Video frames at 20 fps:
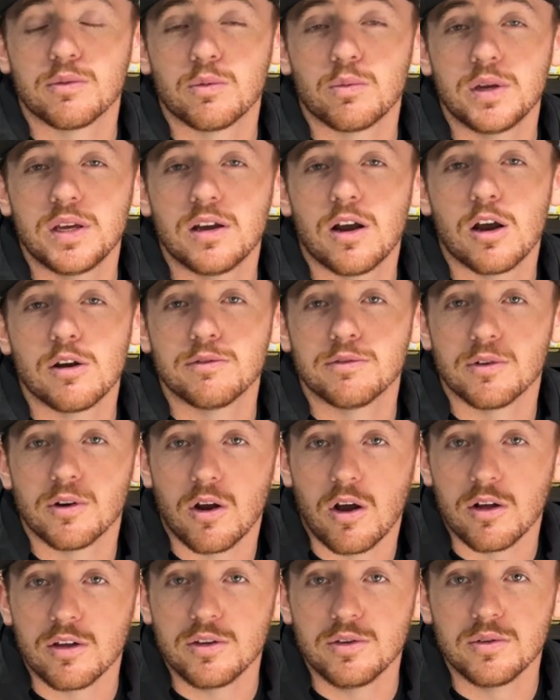we are for
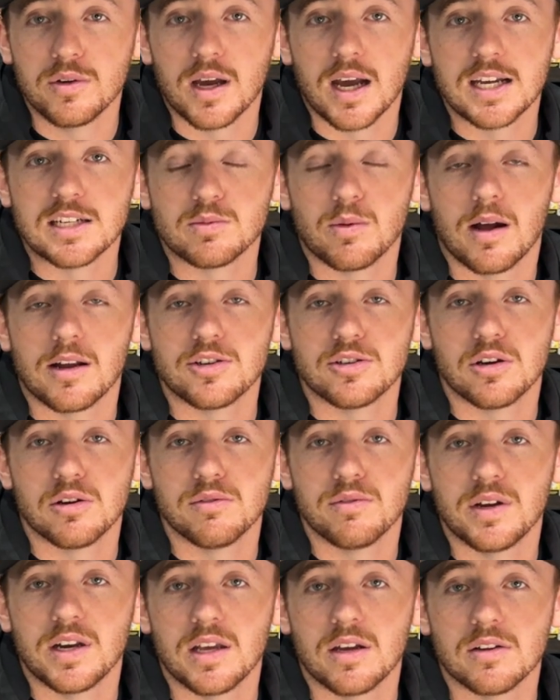all you guys watching our
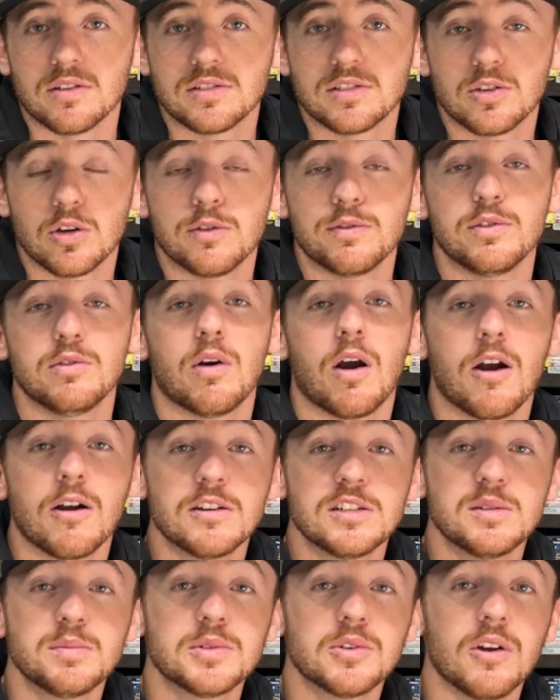videos. So if you aren't
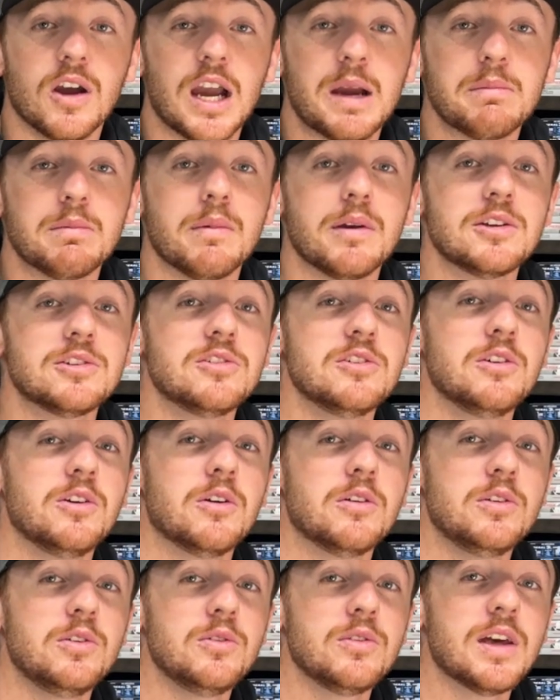subscribed, make sure you go
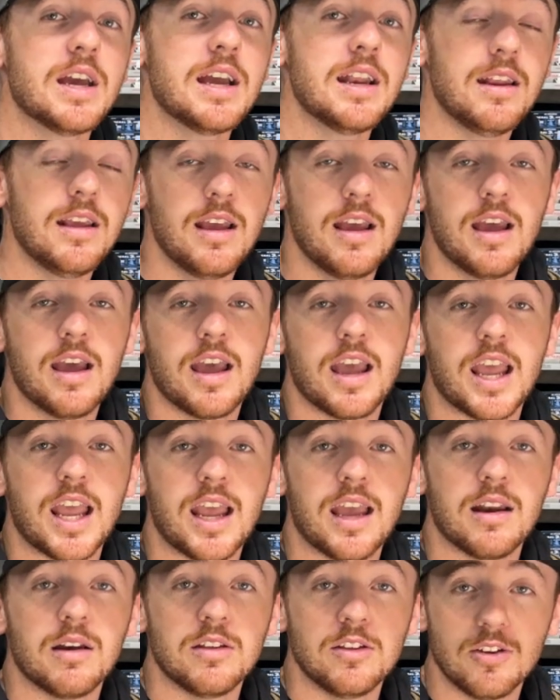do that,
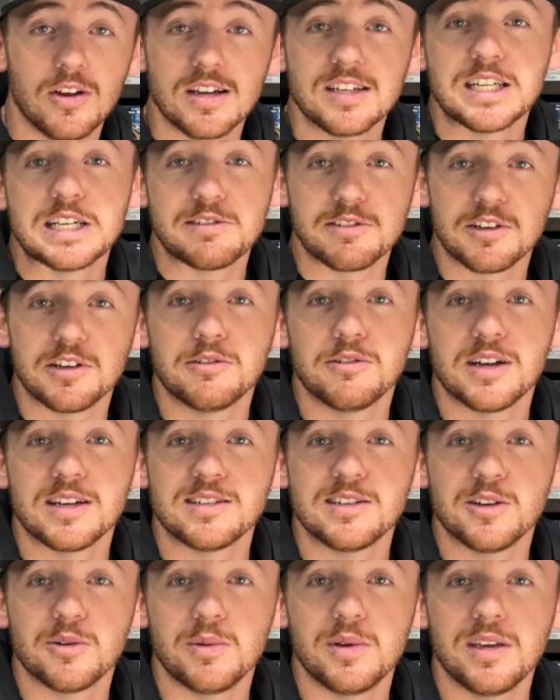and you guys have a good rest
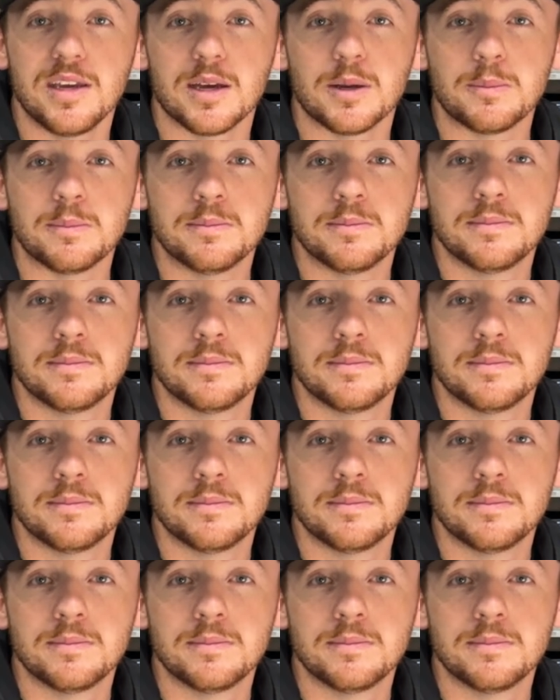of your weekend.